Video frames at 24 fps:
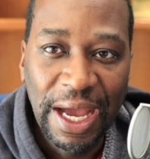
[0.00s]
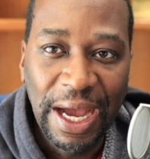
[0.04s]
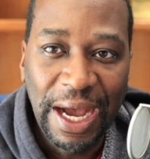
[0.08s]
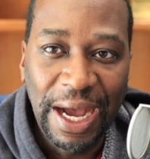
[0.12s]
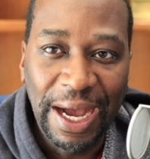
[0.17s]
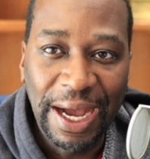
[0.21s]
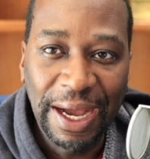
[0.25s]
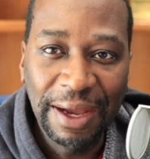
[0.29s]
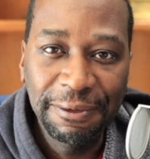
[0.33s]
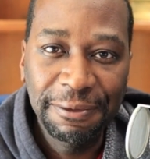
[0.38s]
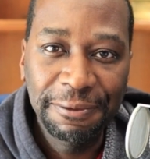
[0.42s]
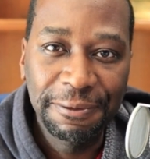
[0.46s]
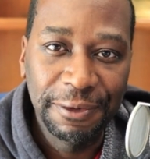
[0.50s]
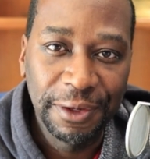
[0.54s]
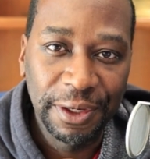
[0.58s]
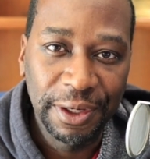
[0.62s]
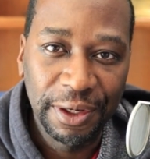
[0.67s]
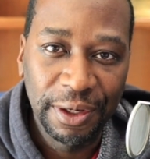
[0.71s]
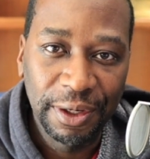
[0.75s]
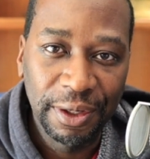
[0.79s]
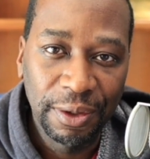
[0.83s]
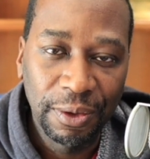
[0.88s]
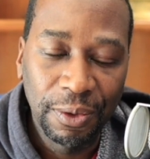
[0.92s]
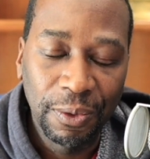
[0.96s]
I
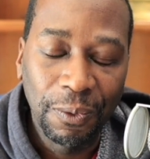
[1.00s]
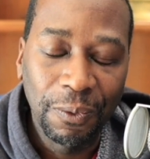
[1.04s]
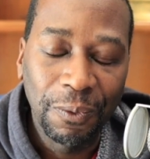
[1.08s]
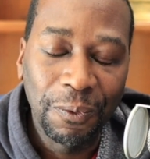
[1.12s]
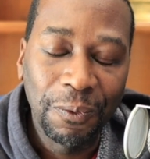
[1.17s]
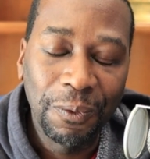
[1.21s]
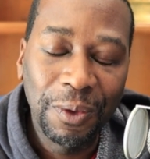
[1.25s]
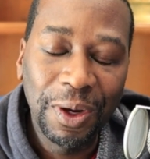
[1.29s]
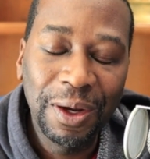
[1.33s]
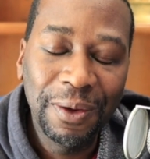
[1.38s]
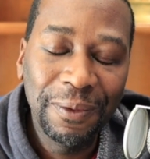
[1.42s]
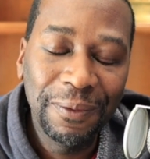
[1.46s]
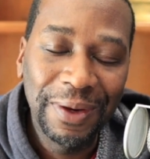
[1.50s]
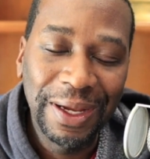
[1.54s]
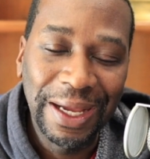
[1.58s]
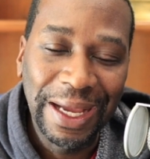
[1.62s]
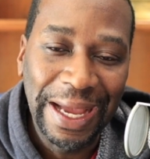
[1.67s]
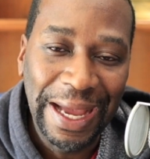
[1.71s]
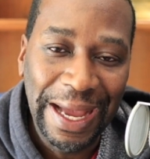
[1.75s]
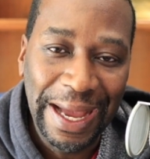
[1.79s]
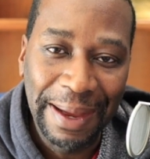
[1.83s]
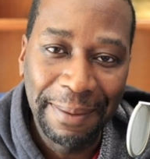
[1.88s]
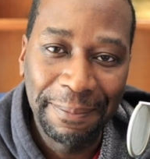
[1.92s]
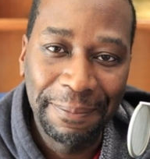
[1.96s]
feared what would
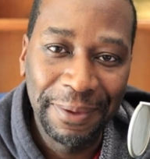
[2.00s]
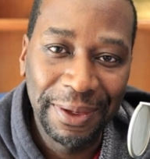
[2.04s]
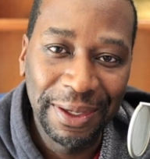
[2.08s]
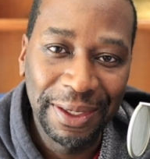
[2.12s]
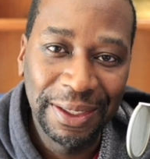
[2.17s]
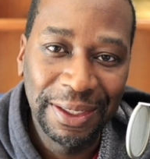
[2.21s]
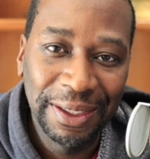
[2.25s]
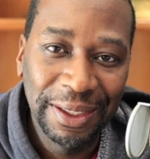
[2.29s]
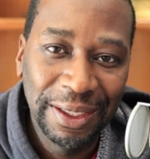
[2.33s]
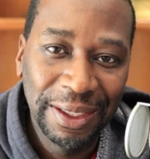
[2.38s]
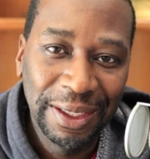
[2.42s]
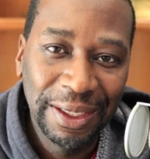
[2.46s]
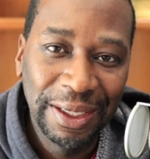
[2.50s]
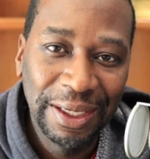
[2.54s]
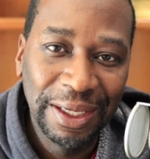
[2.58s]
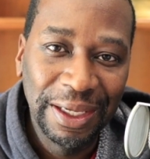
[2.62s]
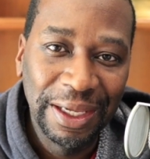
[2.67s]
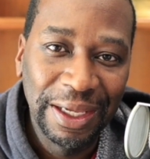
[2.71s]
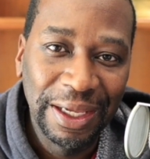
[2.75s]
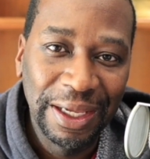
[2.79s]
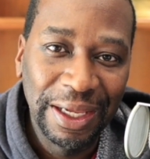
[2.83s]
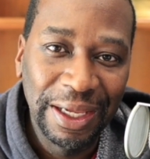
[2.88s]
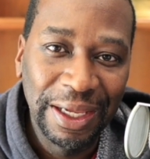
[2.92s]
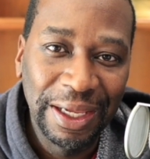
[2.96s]
happen
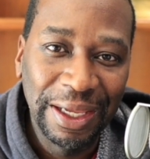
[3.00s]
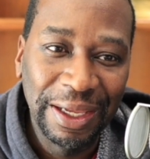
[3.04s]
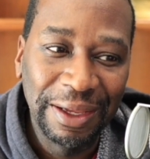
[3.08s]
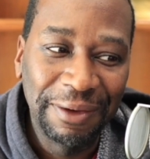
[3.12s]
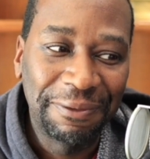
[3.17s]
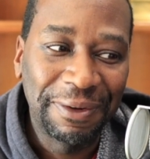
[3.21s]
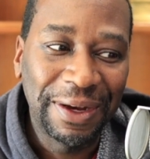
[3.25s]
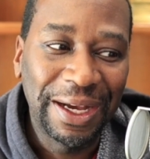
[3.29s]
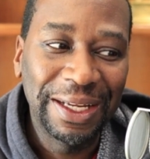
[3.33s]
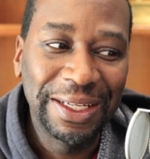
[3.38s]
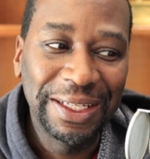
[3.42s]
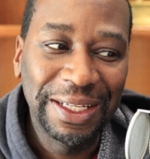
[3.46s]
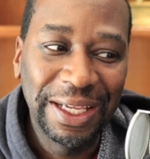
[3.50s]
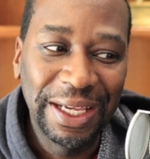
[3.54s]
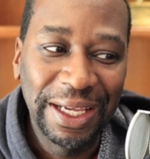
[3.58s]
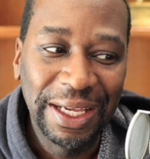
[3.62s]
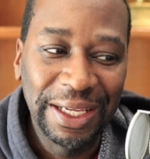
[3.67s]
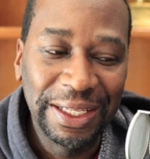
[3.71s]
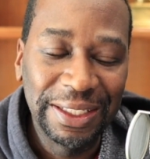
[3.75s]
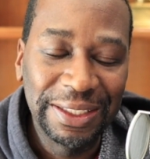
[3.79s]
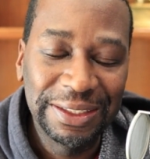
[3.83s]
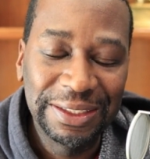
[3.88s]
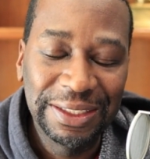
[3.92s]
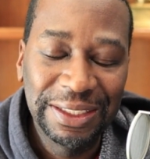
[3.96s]
if I
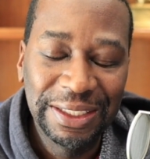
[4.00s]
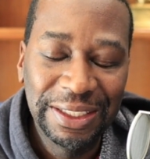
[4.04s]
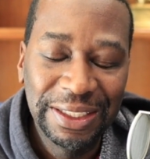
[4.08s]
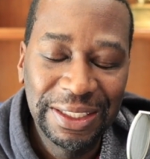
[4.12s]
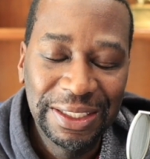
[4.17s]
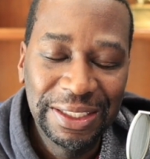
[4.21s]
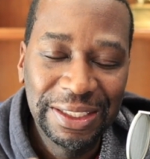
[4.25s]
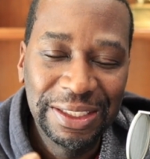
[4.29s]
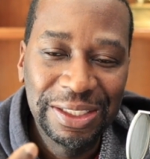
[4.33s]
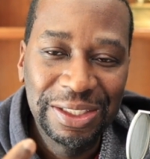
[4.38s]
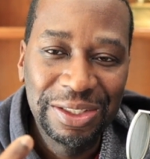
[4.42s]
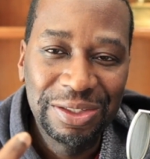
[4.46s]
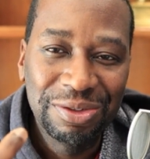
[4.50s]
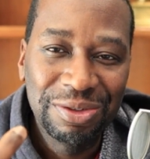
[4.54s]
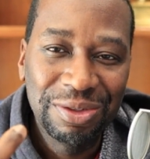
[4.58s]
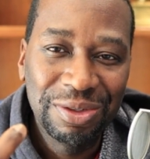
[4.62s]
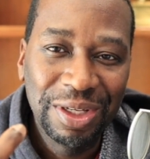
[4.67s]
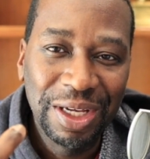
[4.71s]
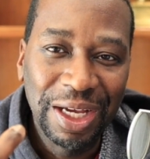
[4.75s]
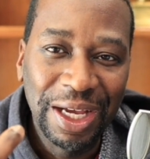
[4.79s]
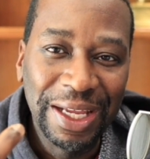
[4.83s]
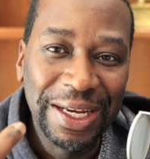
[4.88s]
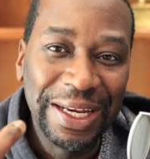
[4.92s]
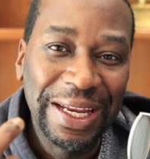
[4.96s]
let
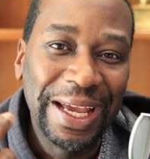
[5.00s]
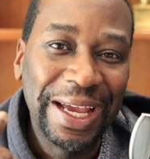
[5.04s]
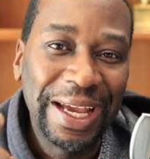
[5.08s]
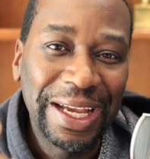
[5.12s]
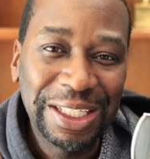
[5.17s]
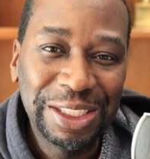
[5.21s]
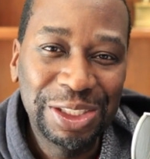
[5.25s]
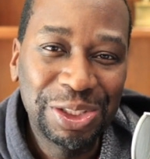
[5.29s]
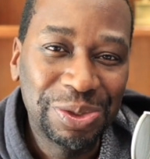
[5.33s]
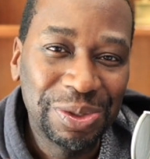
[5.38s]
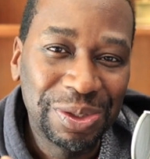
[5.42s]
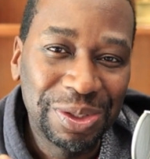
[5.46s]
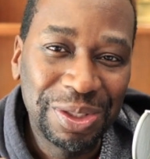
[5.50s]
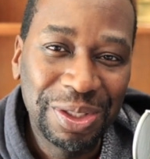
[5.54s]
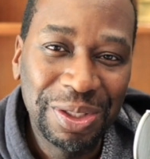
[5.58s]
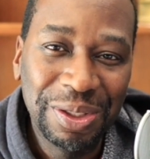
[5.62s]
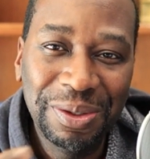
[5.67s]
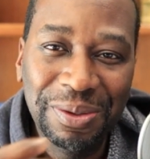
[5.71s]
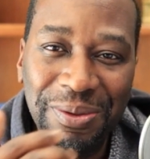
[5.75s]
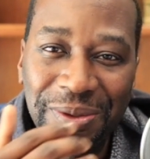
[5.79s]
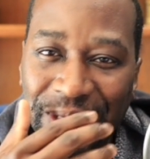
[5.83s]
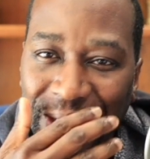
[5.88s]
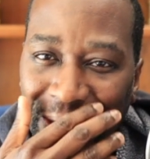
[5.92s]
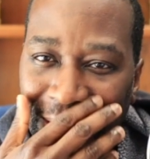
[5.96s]
an extra
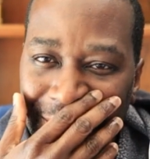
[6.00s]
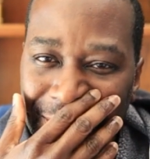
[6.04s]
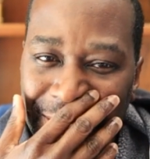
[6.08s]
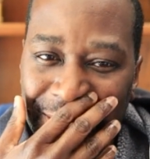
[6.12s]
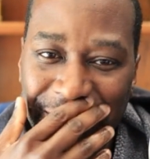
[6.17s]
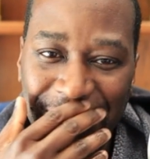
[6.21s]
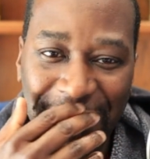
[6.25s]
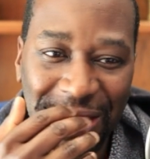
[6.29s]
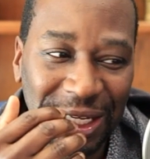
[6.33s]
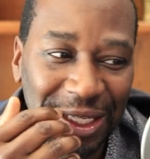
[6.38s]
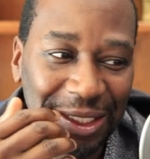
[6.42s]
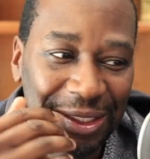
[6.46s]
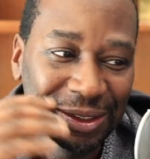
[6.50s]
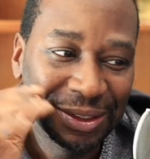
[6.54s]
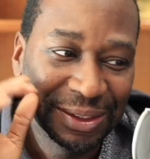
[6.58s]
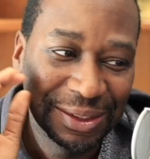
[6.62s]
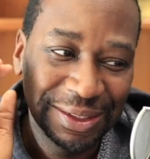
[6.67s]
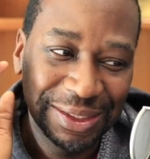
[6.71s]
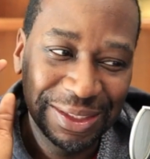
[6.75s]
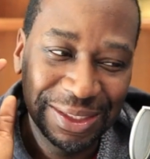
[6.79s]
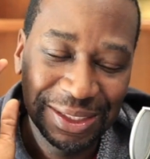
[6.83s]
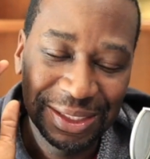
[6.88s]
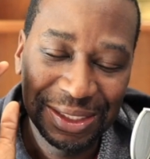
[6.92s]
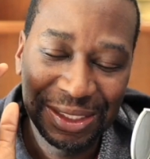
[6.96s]
$2,000
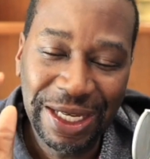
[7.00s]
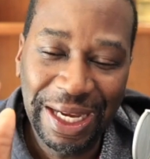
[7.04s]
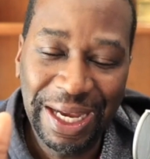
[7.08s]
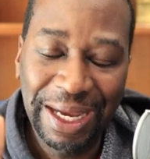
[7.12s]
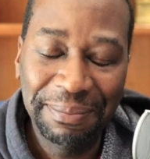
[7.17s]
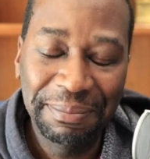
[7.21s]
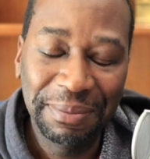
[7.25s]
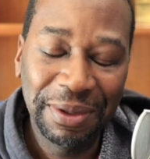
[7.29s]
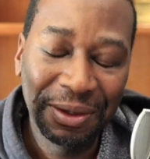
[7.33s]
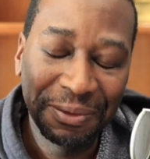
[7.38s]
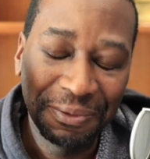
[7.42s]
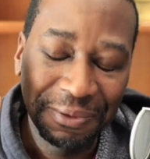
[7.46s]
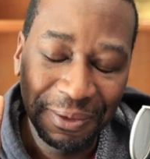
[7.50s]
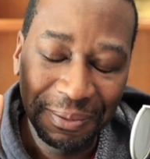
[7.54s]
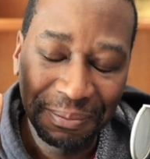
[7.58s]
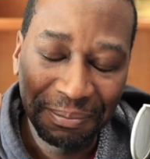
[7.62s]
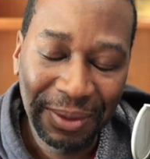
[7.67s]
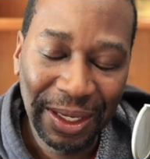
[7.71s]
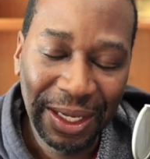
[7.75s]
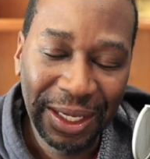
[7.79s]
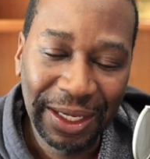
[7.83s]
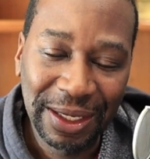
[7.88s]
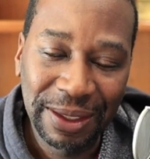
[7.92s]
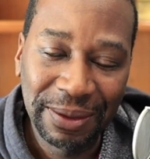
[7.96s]
stop me from
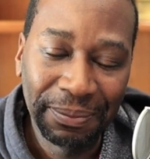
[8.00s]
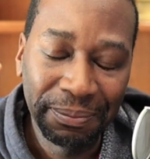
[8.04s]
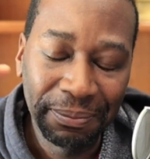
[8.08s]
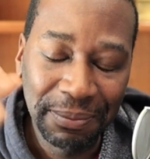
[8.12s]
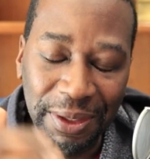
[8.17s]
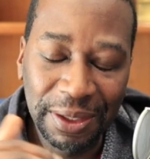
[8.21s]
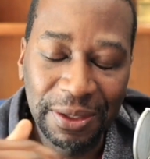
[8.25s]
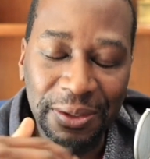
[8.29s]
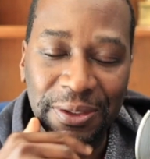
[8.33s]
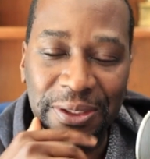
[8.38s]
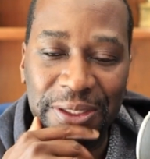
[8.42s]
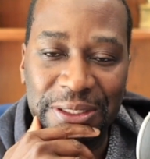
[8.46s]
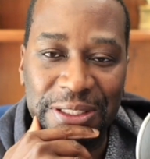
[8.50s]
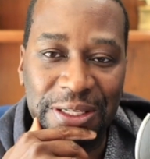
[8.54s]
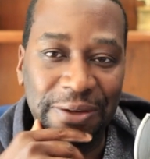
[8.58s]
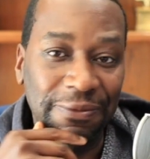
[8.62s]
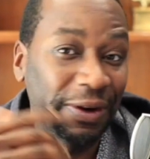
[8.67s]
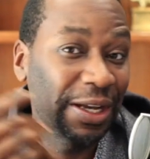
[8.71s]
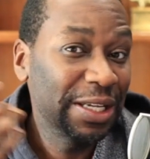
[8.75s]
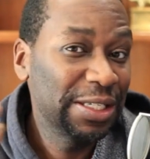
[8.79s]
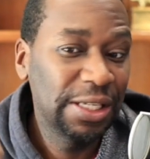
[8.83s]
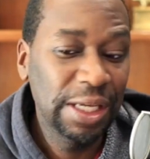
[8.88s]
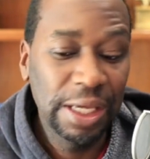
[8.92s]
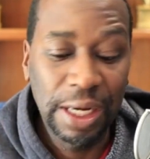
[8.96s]
making millions. If
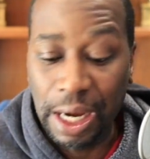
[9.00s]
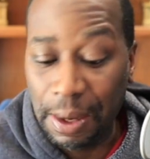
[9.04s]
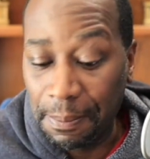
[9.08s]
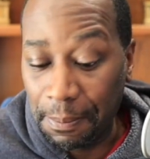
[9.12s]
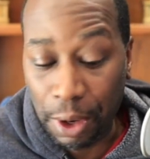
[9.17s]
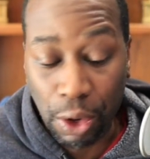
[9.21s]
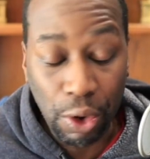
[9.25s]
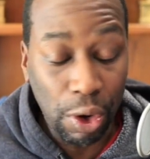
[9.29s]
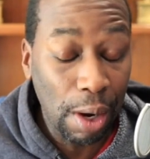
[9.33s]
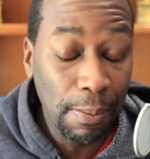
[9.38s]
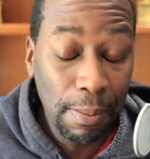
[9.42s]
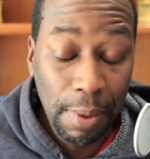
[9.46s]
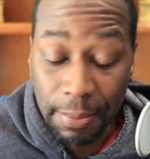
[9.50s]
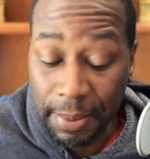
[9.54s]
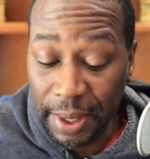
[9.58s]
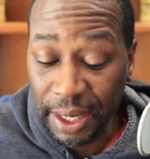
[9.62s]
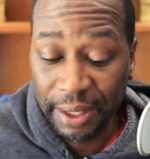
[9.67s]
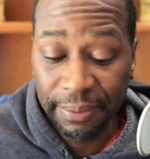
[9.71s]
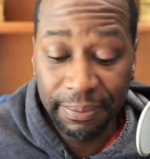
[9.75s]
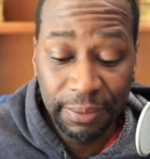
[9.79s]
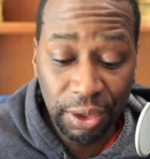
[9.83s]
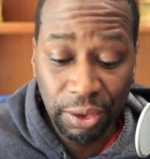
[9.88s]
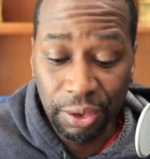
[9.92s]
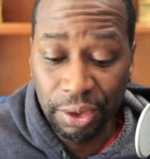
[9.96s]
I said, I'm gonna
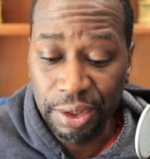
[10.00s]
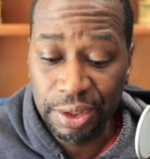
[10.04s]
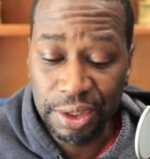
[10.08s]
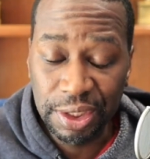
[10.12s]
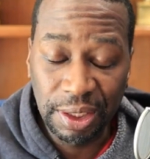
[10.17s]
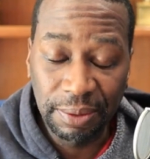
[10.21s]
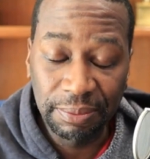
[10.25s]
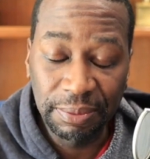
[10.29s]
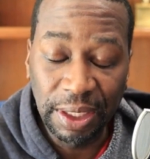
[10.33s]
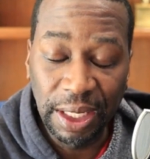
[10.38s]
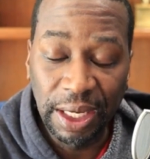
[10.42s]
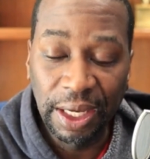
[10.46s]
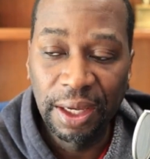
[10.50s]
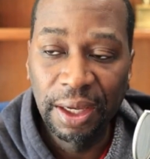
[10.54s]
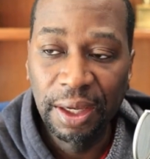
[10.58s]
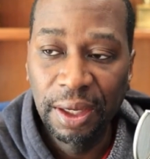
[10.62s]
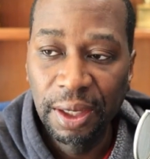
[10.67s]
make millions someday,